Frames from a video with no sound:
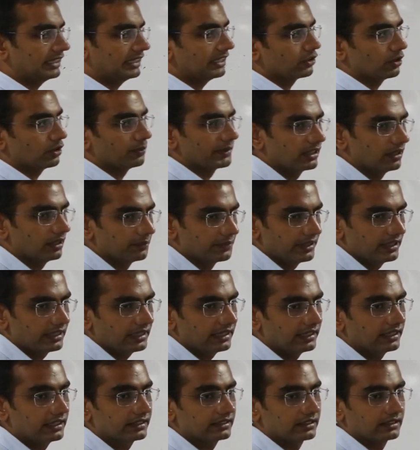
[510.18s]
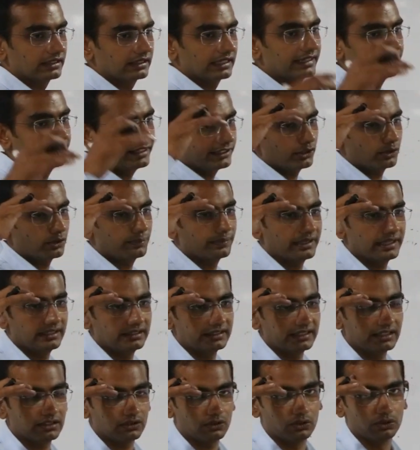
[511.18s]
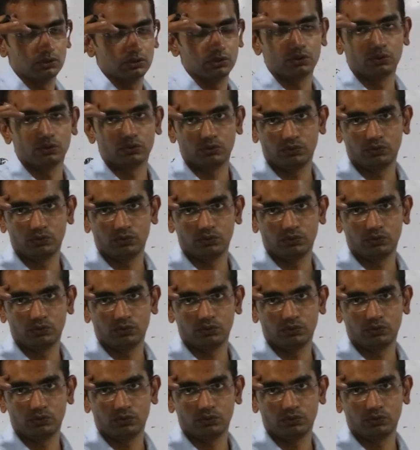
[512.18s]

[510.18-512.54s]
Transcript: question on that topic appeared and it clicked in your brain that,